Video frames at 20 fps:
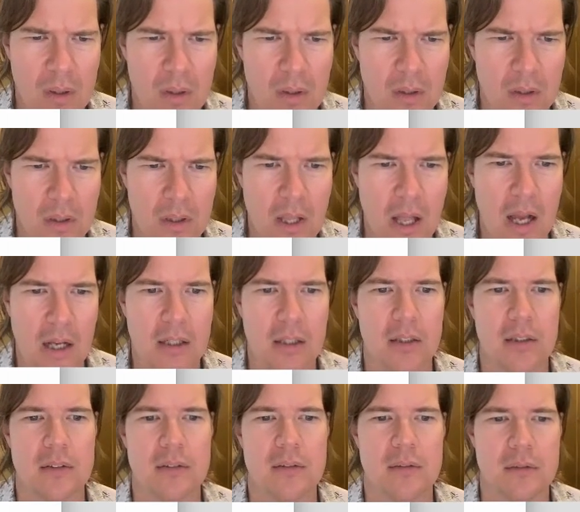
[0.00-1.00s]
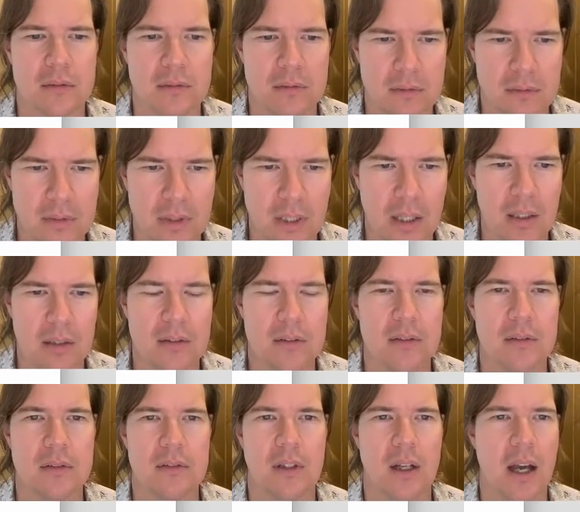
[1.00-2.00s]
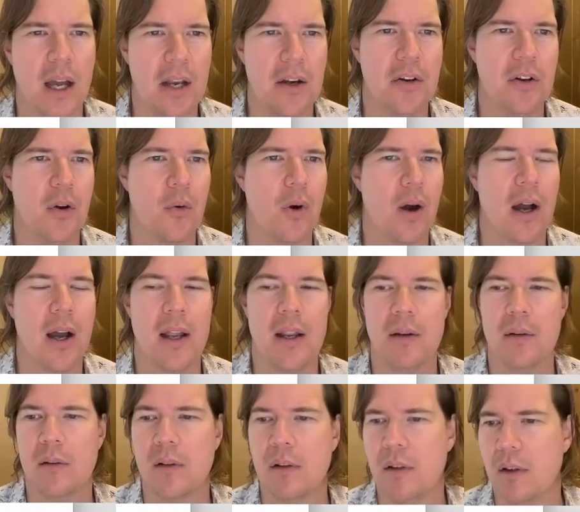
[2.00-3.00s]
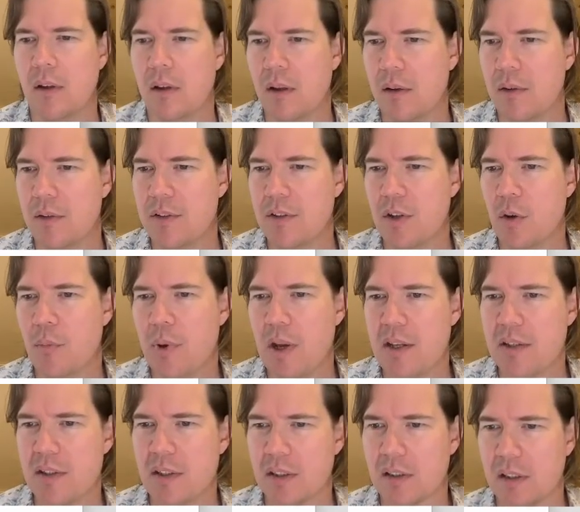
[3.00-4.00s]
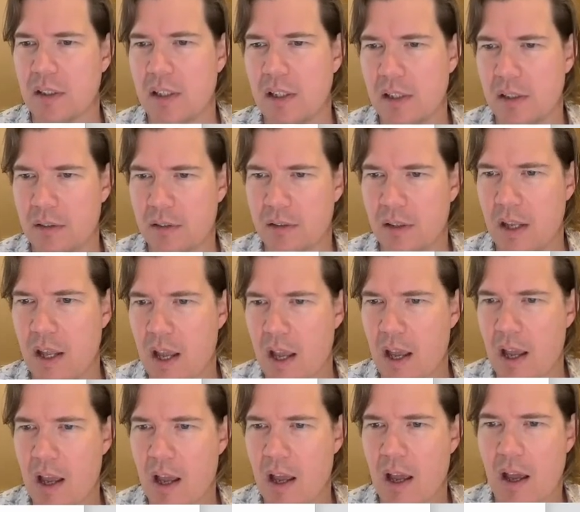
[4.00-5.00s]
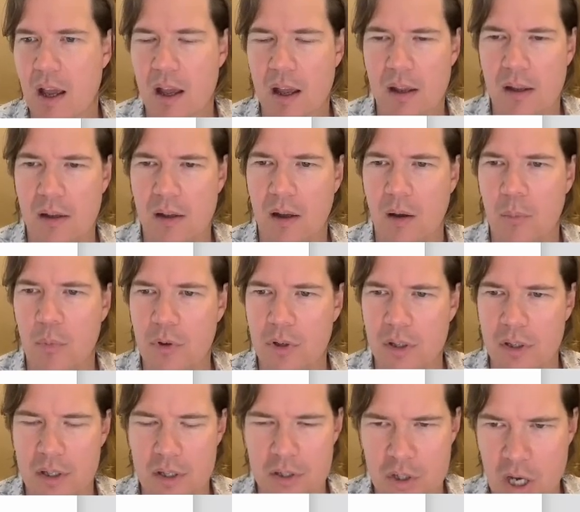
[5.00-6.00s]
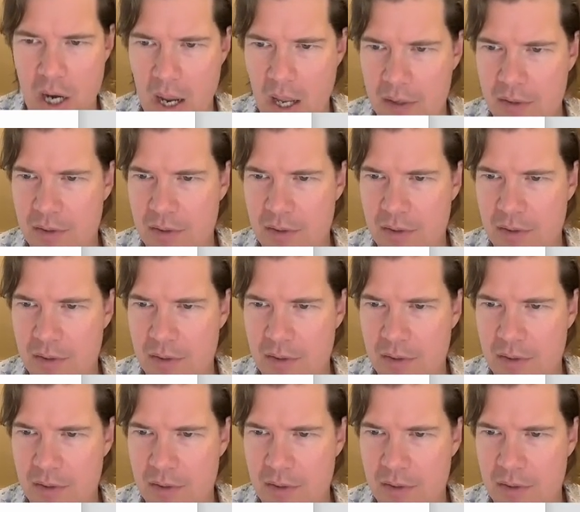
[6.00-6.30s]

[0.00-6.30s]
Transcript: Clock. Yeah. I don't know why. So basically, I'll put it in the chat.